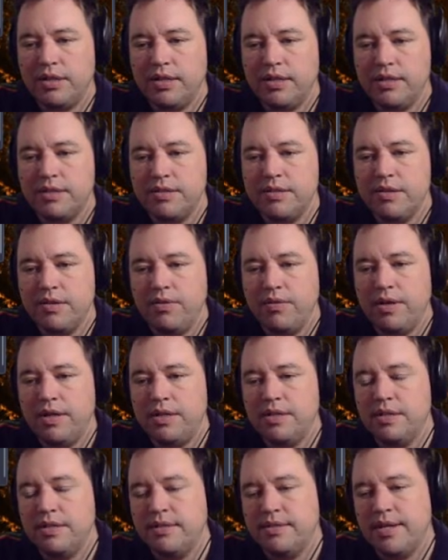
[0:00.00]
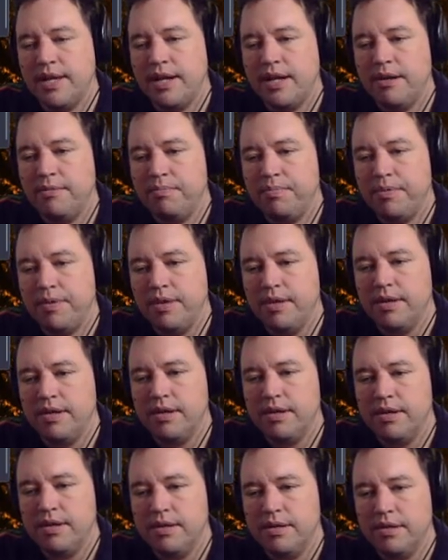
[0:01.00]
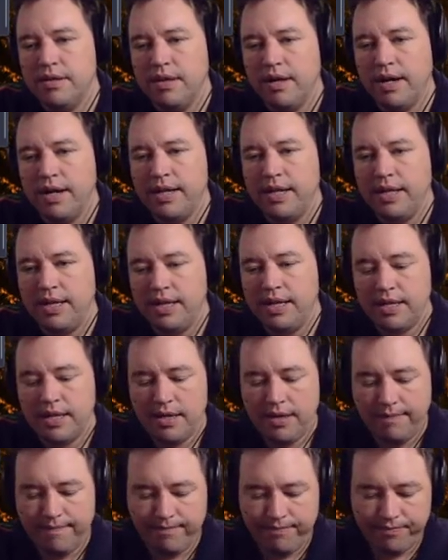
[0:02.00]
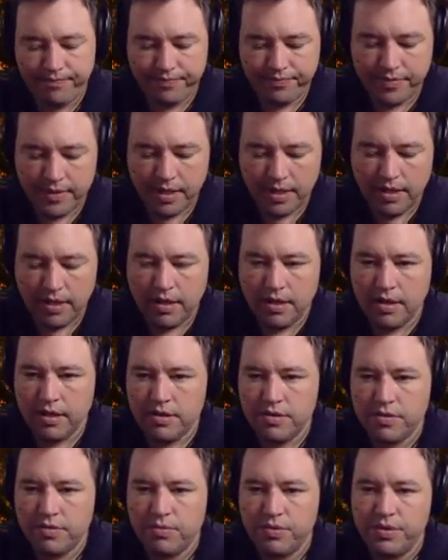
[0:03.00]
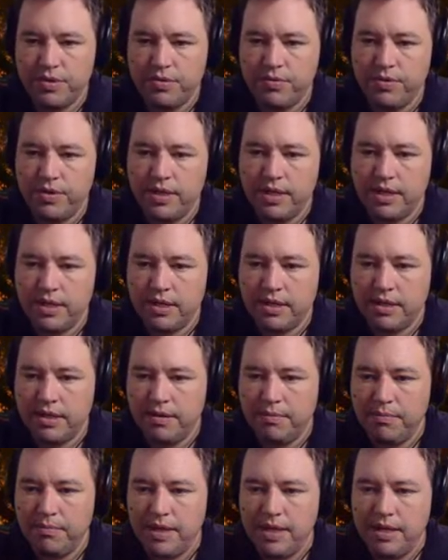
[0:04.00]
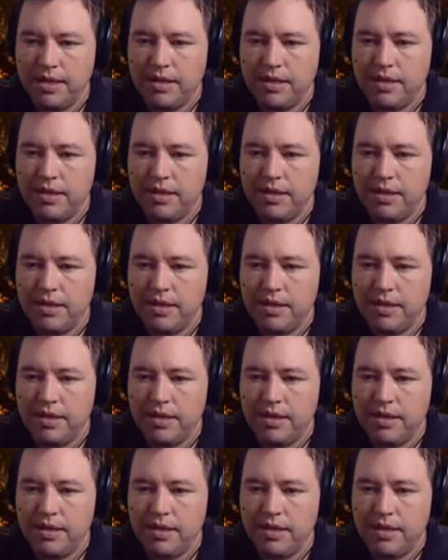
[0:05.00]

that it's doing to set up the IDE. We'll do git commit